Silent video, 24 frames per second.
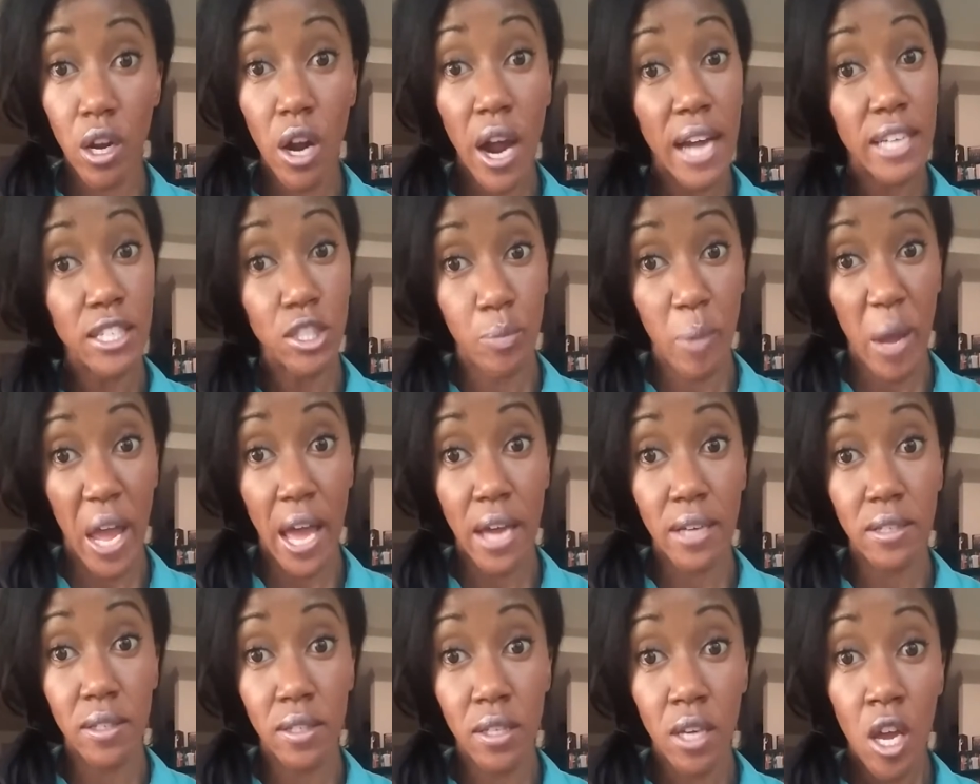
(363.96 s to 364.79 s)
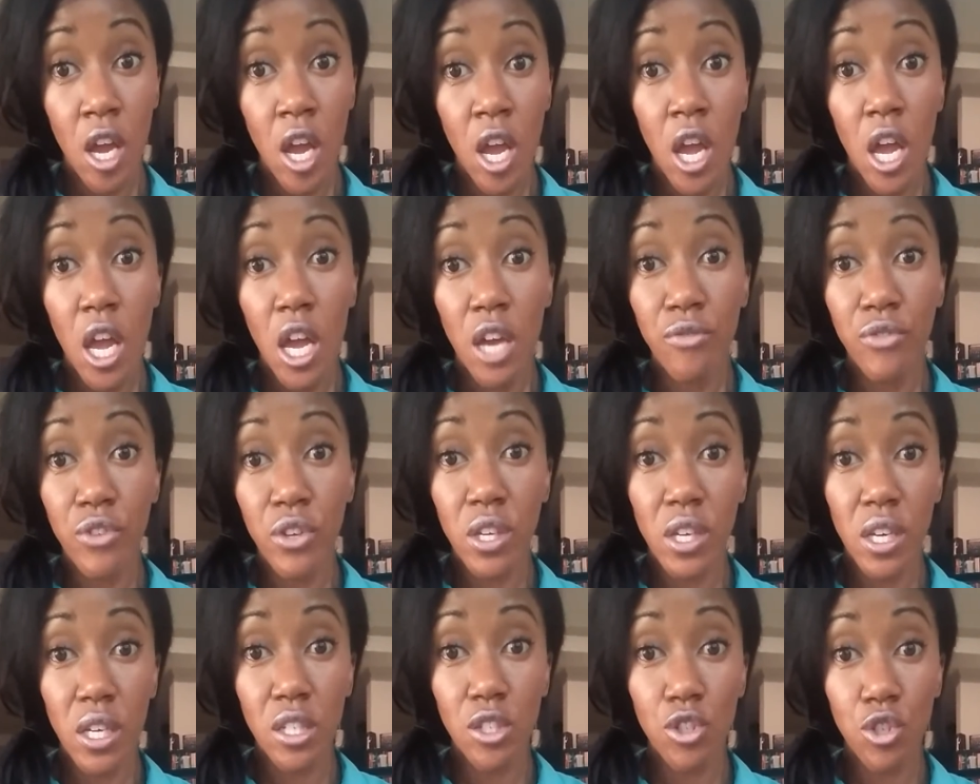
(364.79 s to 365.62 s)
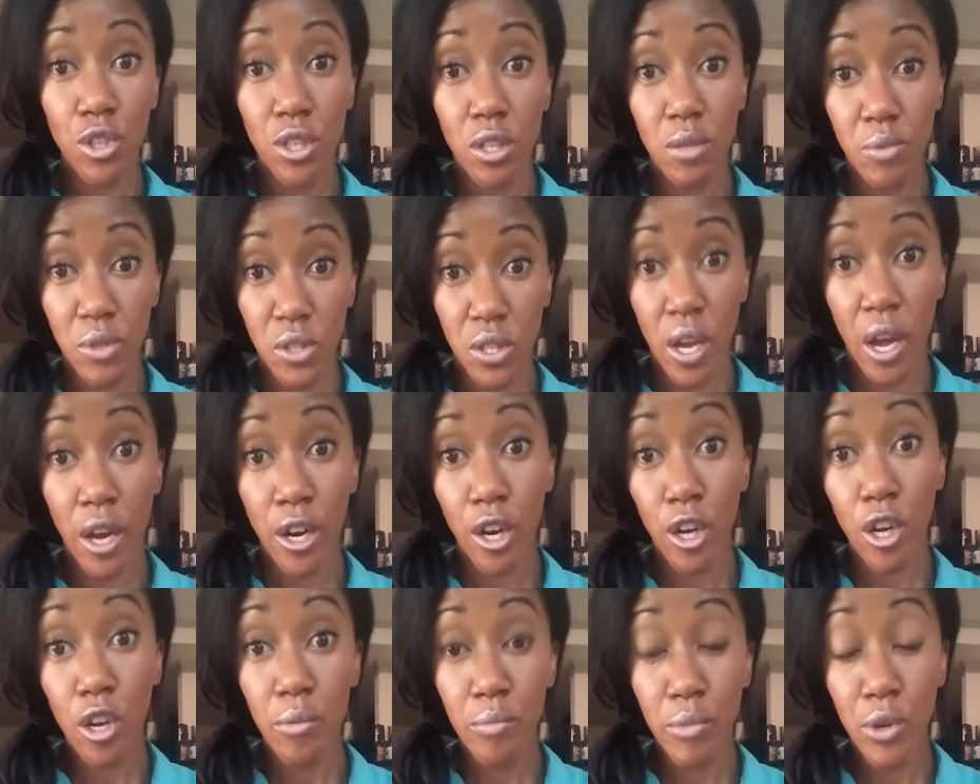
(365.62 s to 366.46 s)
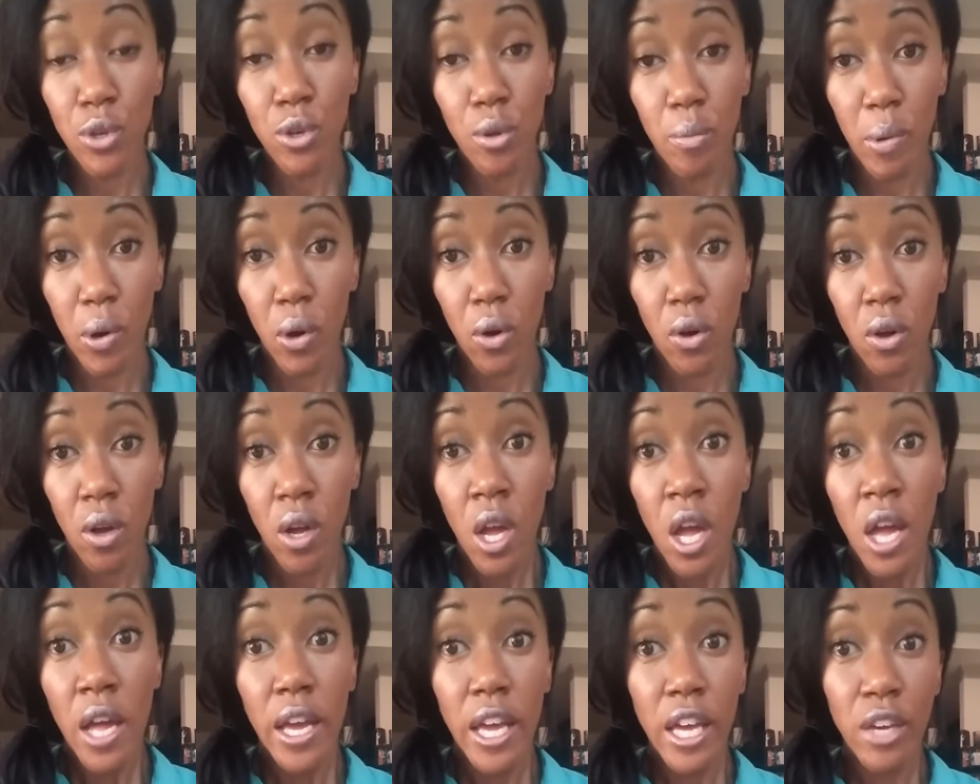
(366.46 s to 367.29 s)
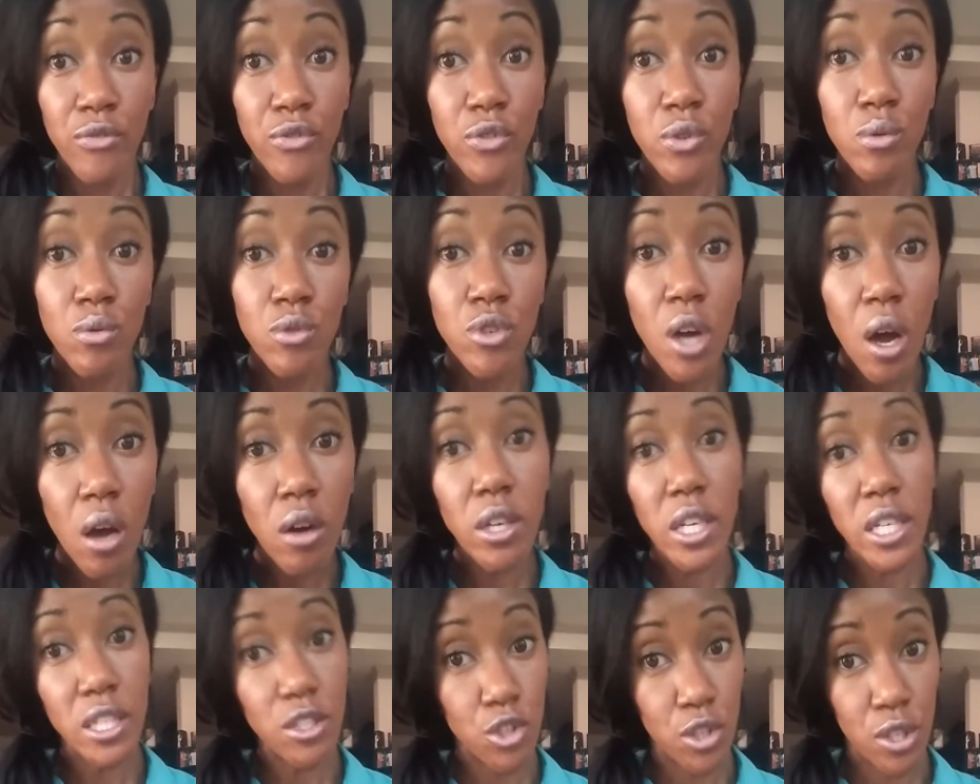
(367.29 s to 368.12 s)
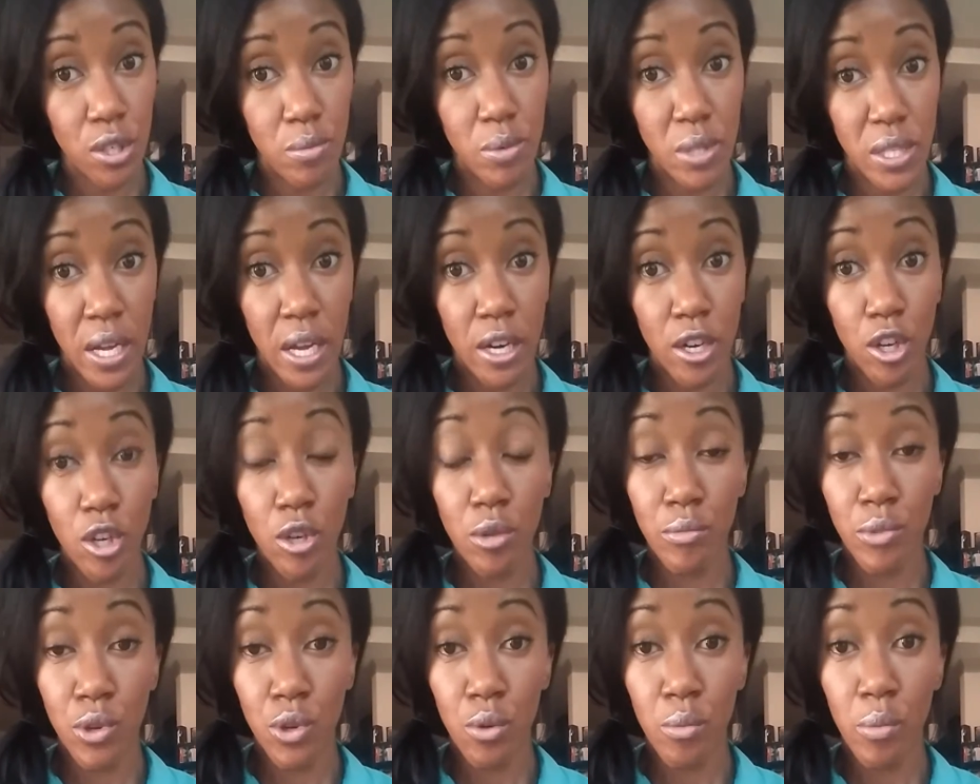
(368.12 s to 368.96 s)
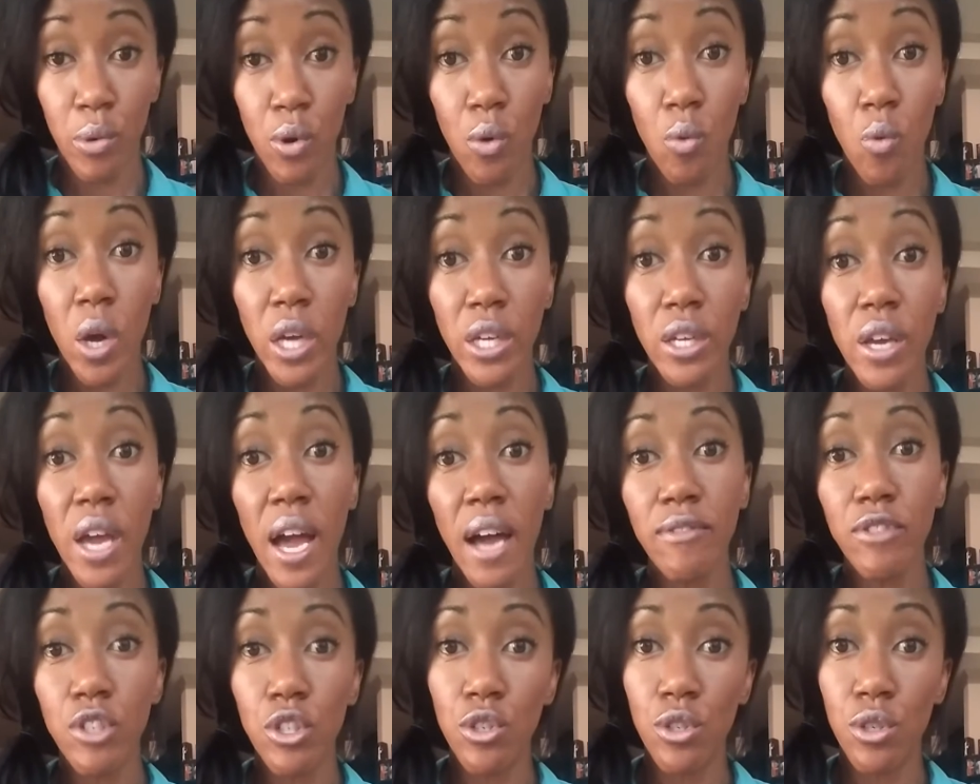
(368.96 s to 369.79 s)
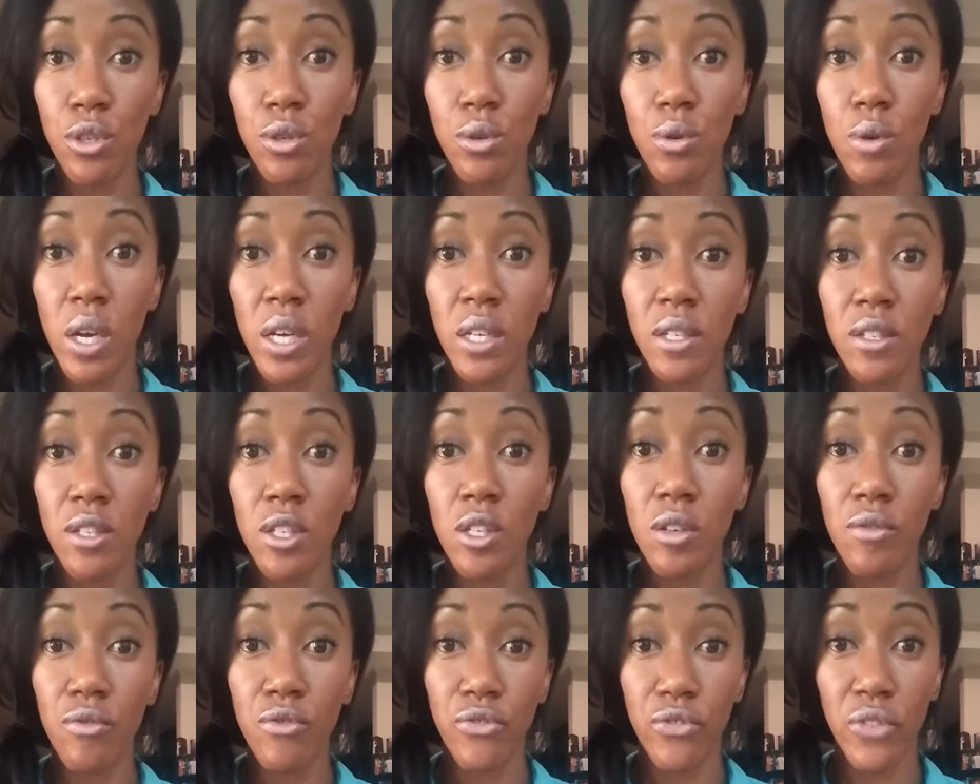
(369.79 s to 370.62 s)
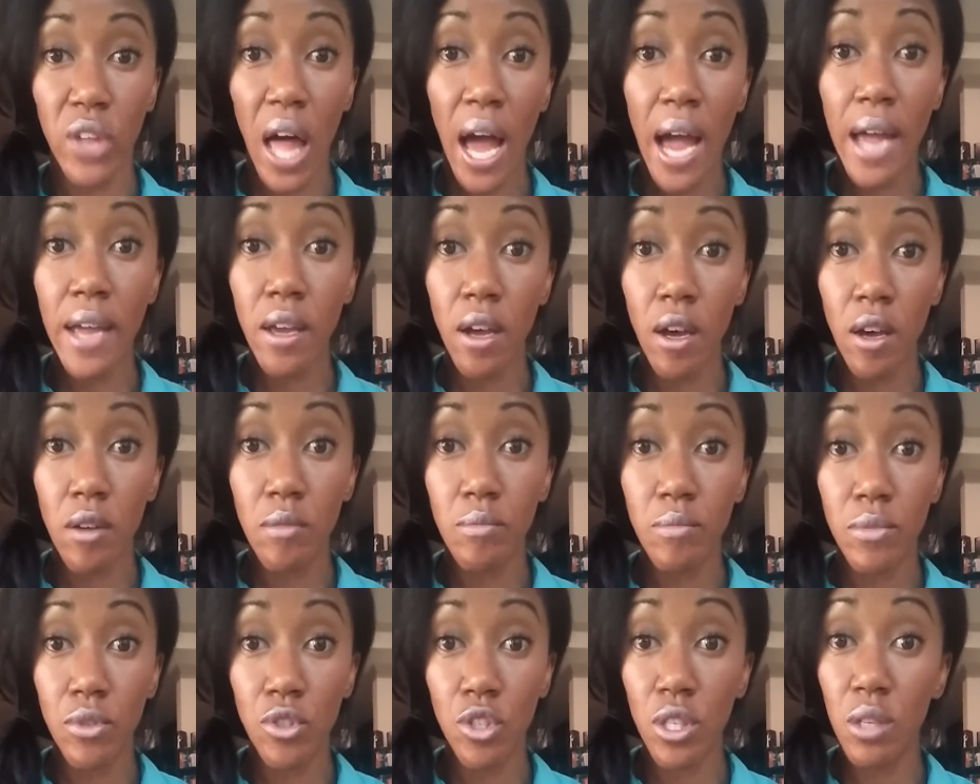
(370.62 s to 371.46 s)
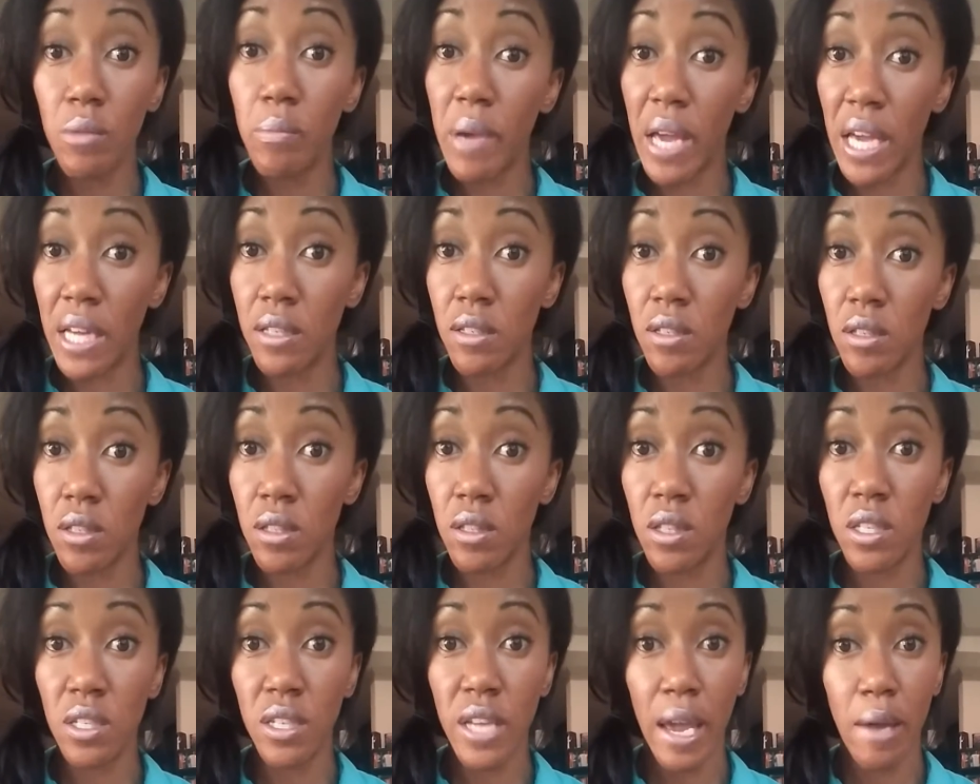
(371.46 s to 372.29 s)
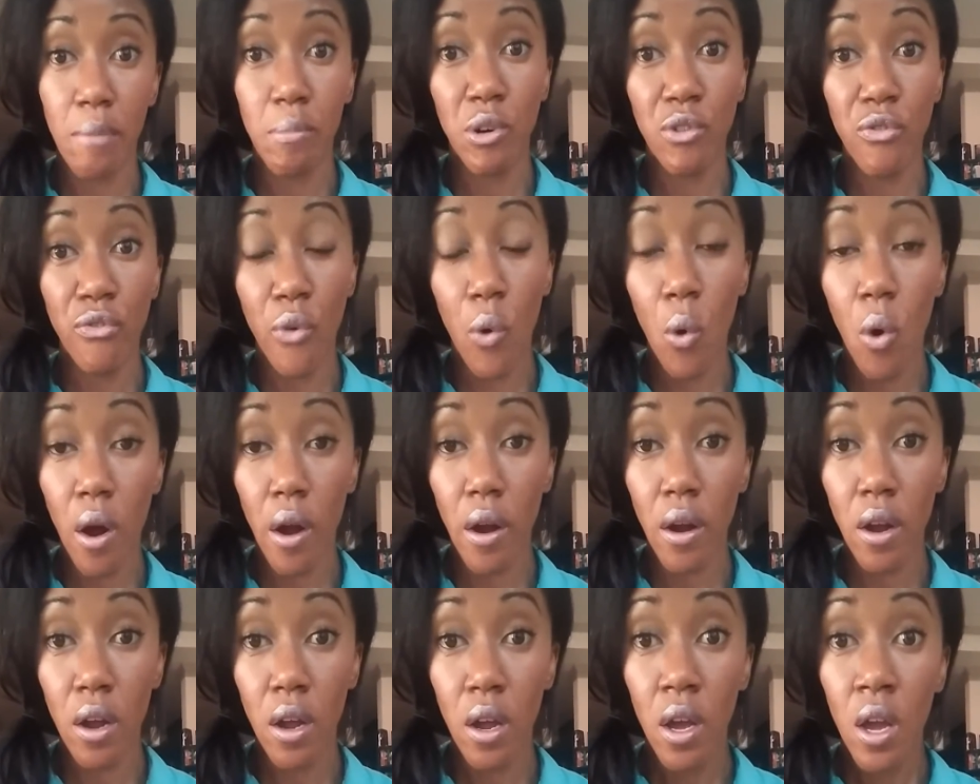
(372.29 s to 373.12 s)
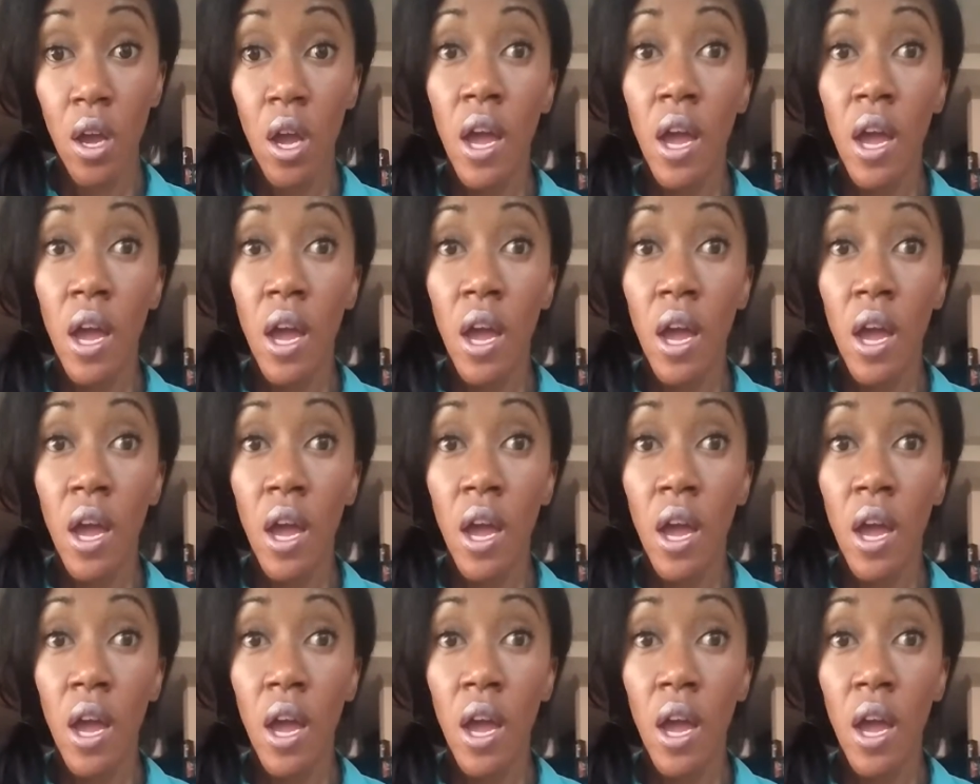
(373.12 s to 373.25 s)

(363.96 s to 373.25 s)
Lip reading: crash pads. If you get trips that are commutable. If you don't get trips that are commutable, what you have to do is fly up to base the day before.